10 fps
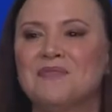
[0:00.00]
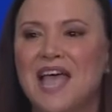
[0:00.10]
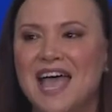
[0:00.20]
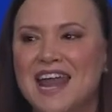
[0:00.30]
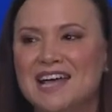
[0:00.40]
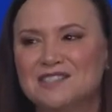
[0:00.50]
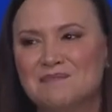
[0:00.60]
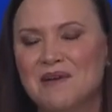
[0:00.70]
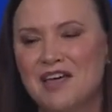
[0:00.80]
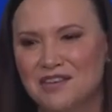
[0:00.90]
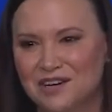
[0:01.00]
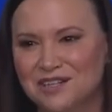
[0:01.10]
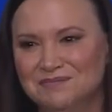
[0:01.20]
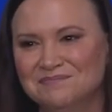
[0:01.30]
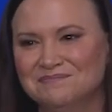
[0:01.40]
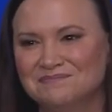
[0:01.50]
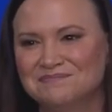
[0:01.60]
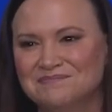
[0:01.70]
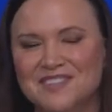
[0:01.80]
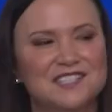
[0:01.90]
And as a mother,
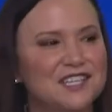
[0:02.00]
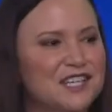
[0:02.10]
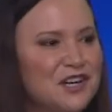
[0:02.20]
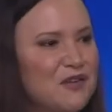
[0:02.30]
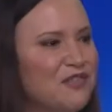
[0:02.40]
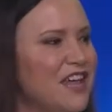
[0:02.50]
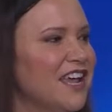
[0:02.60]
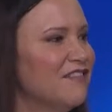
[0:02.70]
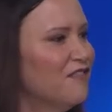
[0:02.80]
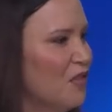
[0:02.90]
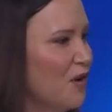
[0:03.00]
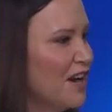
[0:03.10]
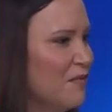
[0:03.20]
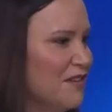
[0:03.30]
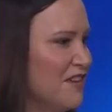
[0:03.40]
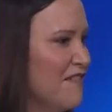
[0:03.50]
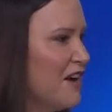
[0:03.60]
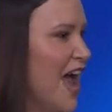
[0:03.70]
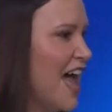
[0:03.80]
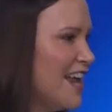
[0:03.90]
this is a new thing in Florida. We've never
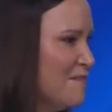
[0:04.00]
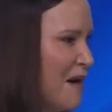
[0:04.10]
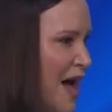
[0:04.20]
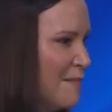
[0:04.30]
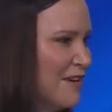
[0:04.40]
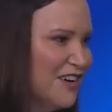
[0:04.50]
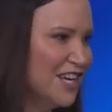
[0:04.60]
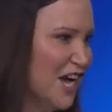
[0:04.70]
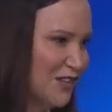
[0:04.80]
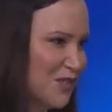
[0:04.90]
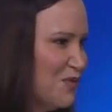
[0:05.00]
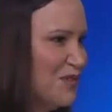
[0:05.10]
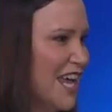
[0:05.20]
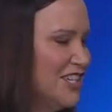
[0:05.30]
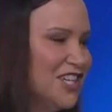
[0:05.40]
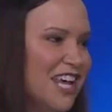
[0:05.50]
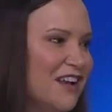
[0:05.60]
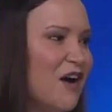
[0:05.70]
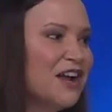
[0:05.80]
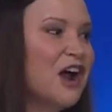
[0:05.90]
had a mom of a young school-age kid
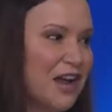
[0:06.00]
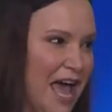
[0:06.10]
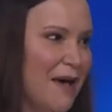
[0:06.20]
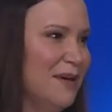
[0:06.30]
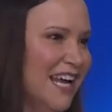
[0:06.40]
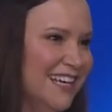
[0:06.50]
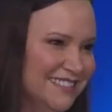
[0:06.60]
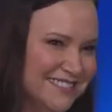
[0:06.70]
on our cabinet.